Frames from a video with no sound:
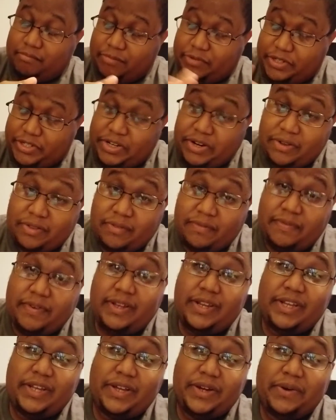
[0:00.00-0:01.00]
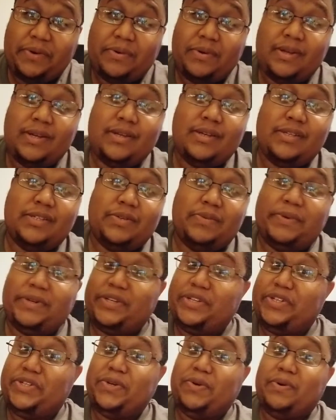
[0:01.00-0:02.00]
Share the video so we
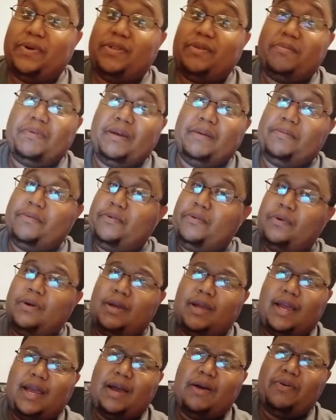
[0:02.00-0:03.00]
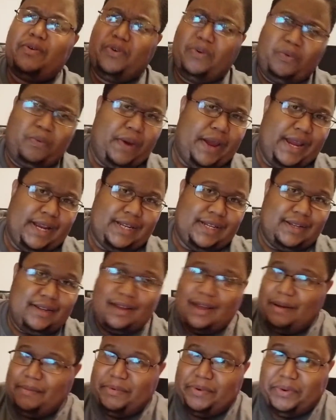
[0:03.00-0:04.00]
can show other people how great
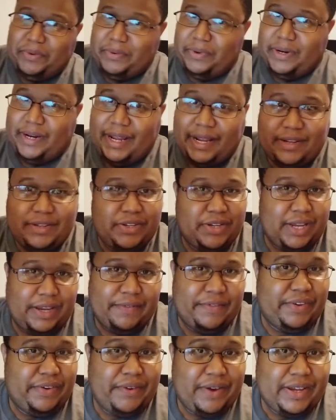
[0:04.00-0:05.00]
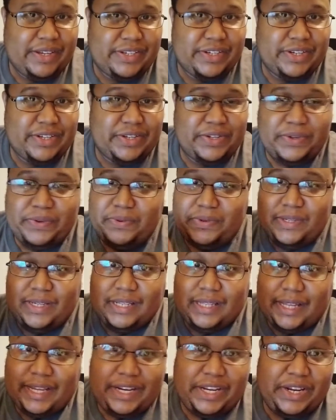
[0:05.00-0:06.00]
I'm doing at giving you guys good news
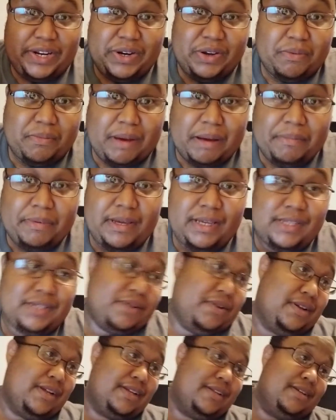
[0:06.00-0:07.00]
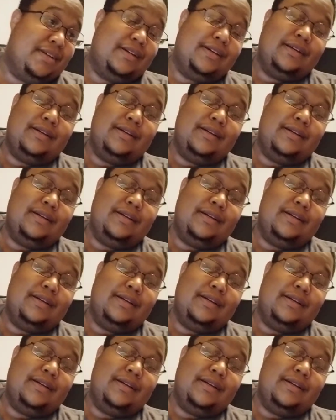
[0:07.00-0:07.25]
and letting you know my piece on it.